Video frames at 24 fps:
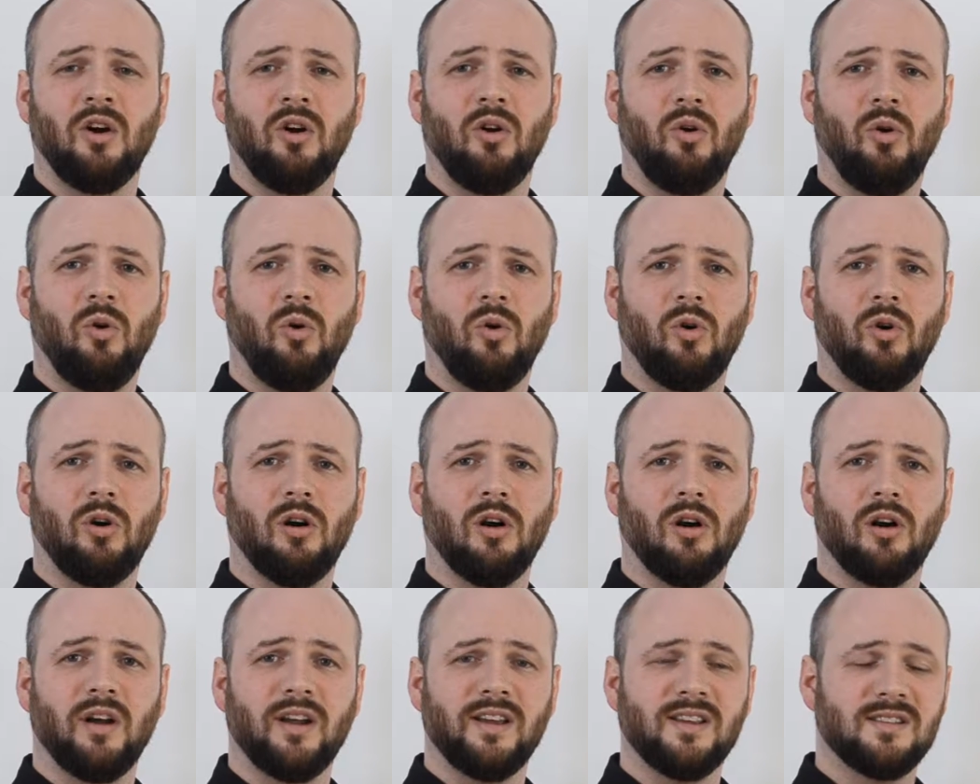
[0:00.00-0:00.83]

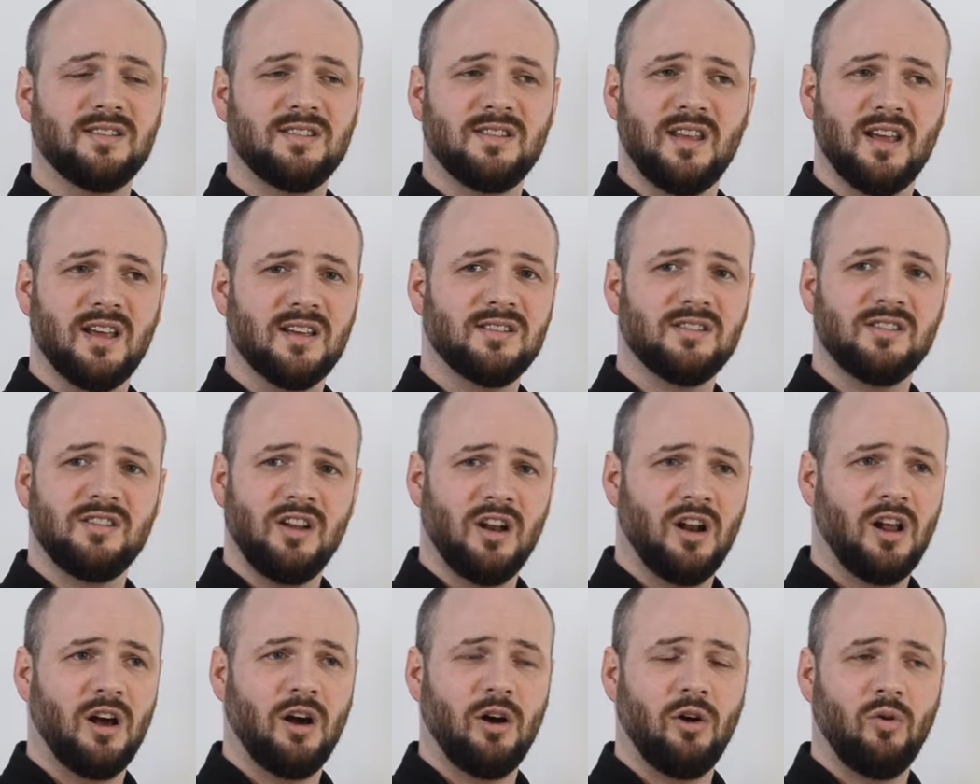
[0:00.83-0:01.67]
Or is this,
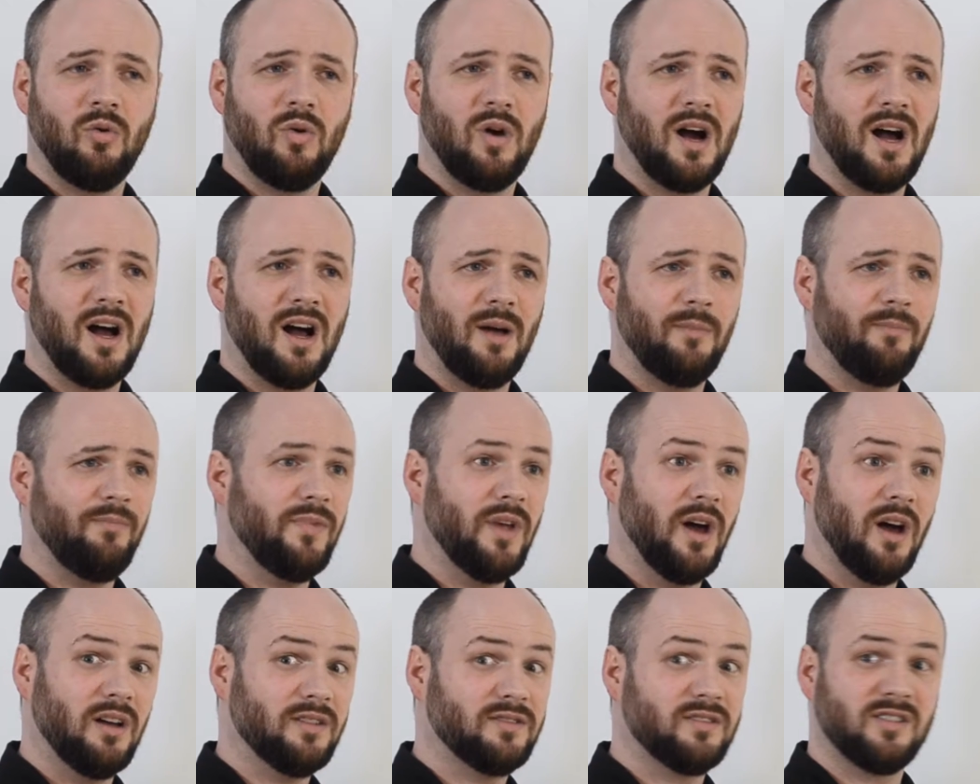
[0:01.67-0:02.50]

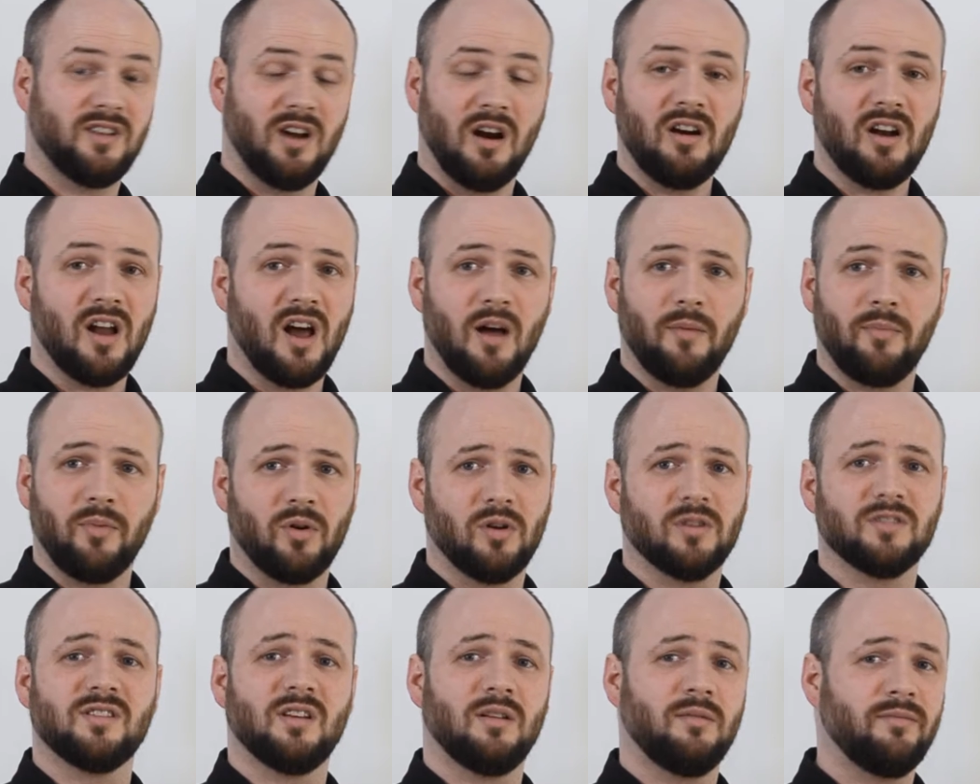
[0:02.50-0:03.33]
a startup
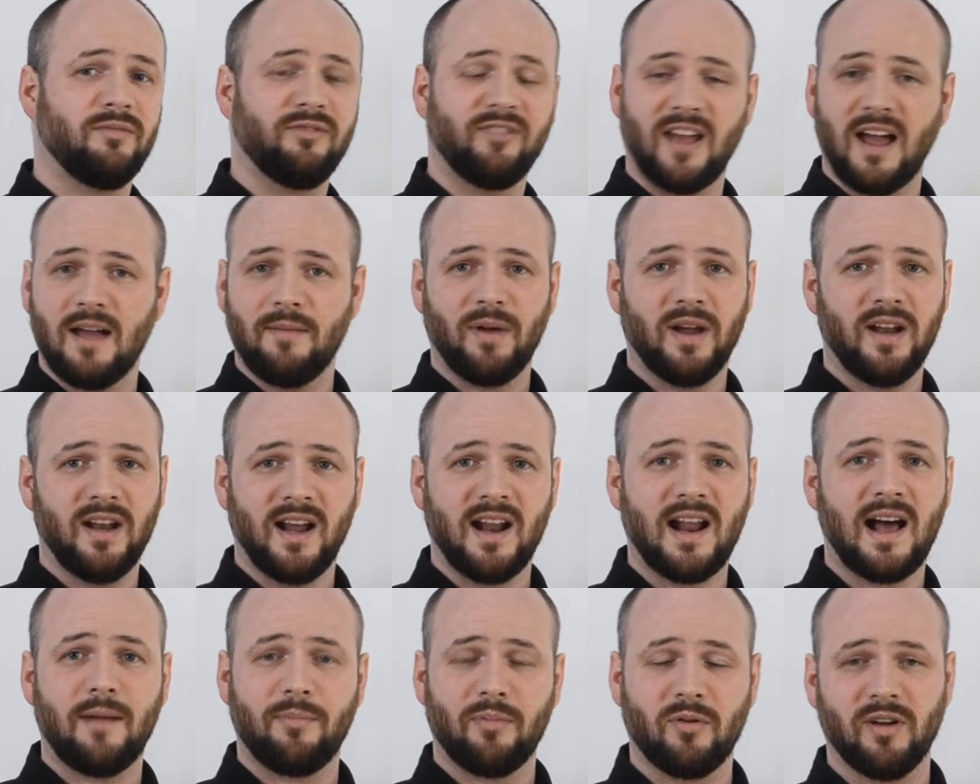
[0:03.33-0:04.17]
or some
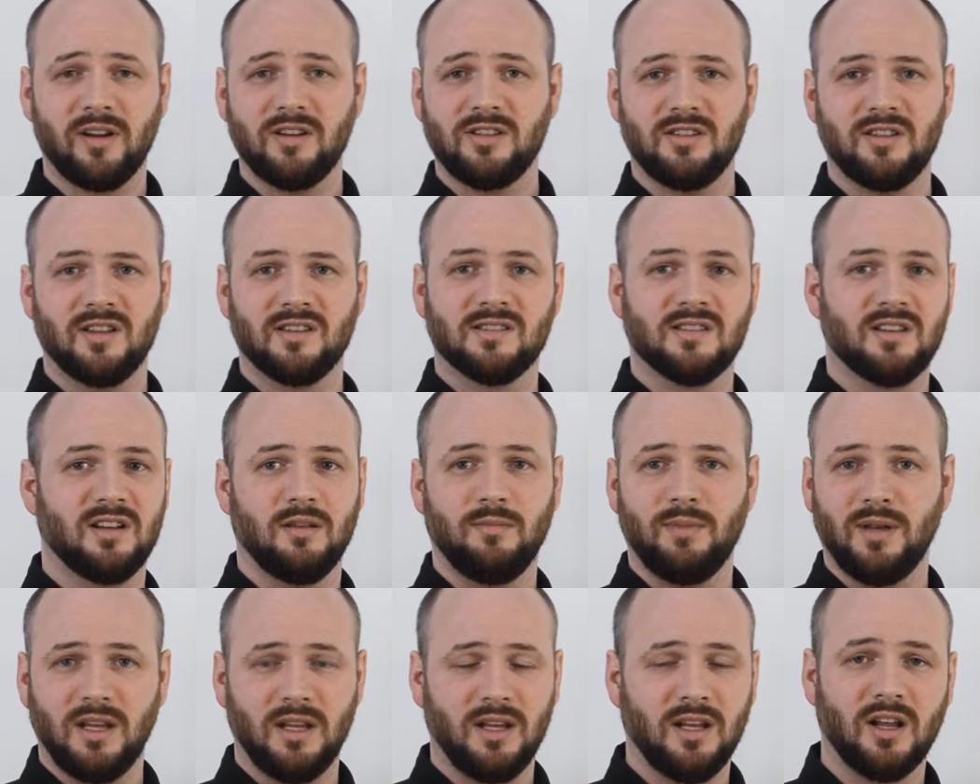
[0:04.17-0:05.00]
fly-by-net operation that's going
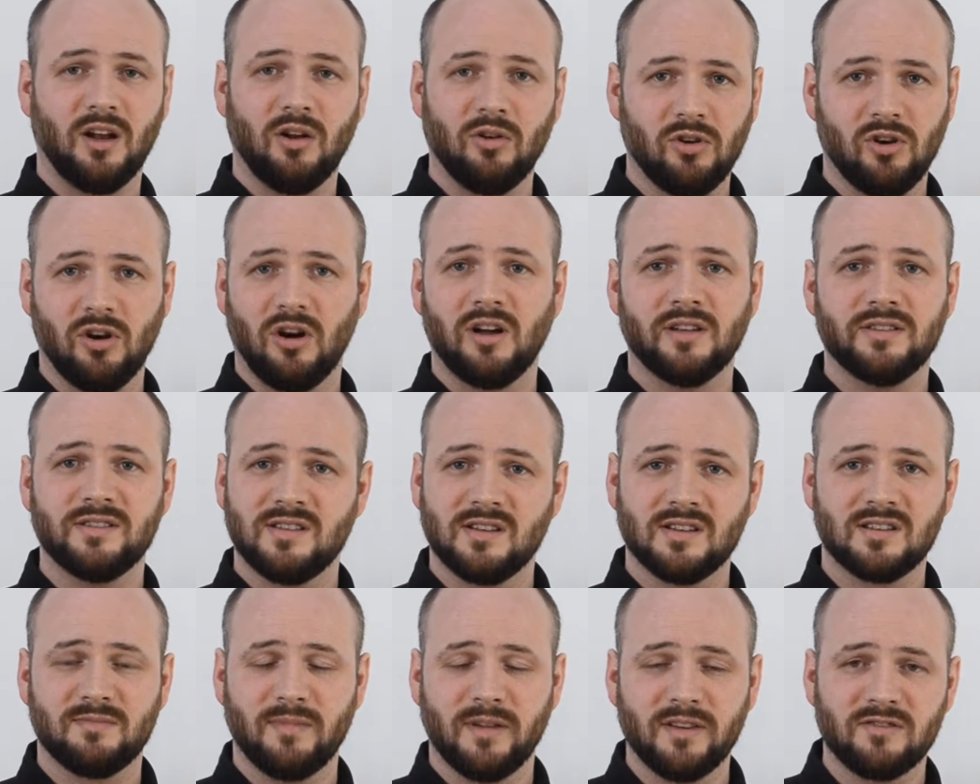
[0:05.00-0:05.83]
to be, gone
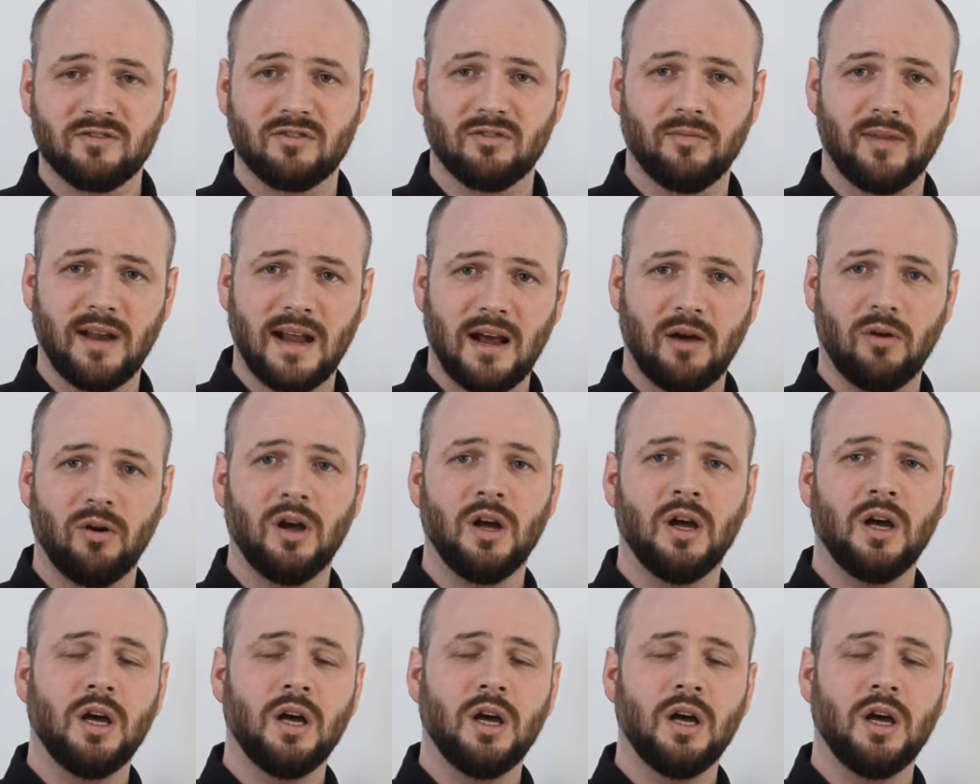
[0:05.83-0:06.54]
6 months from now?